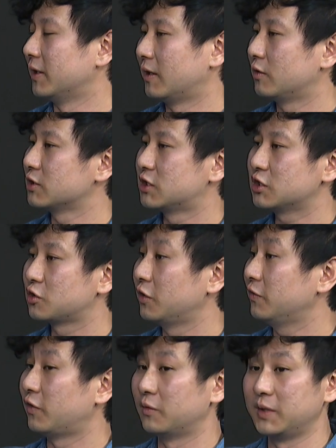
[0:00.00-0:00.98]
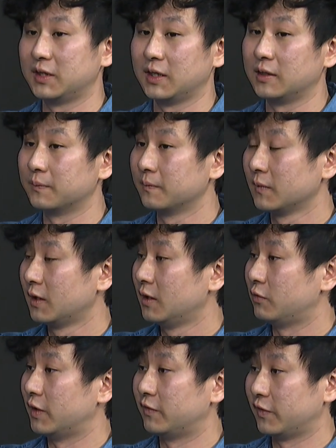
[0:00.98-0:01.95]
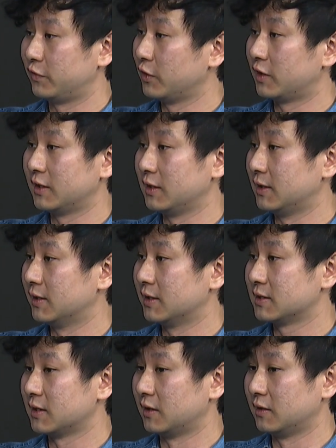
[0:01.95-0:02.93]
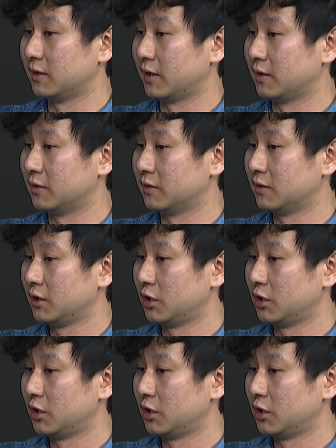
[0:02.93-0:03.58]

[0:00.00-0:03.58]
And I was just going for a meeting with a few other leaders, and